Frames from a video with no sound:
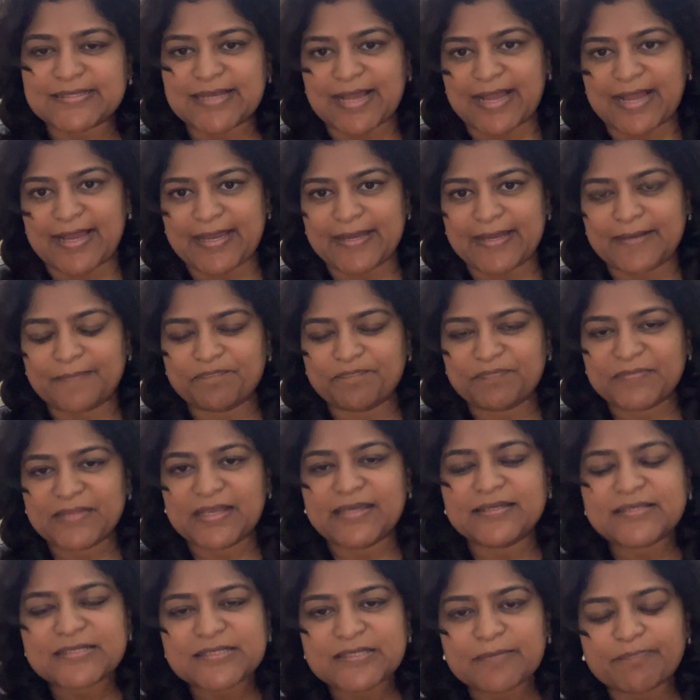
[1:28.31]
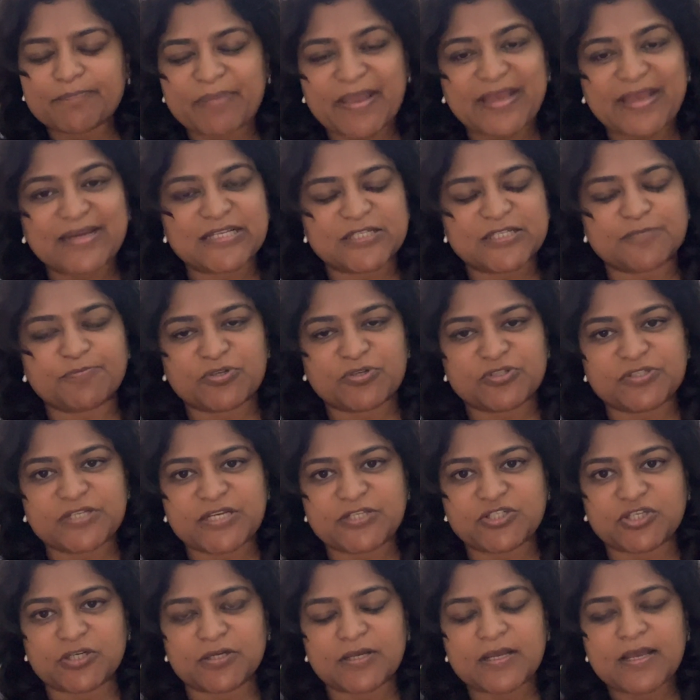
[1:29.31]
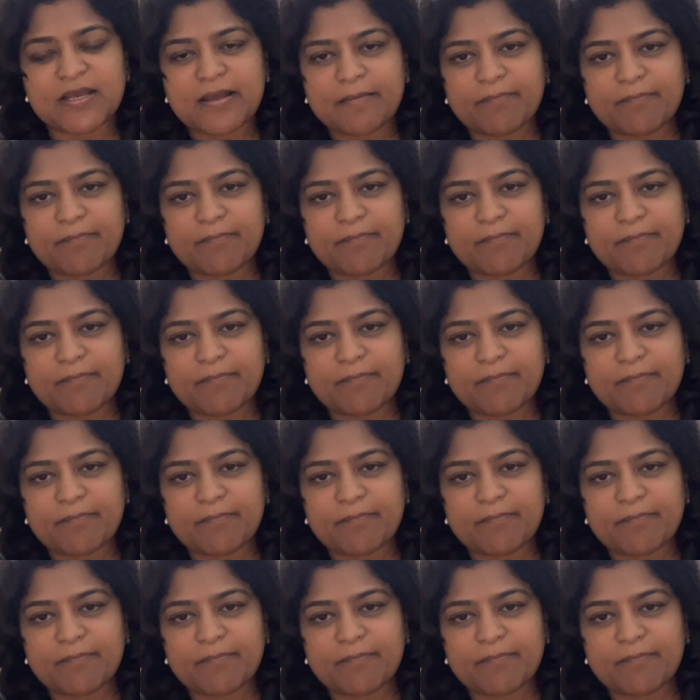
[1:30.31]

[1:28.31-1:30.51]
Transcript: the eye, it is a painless procedure,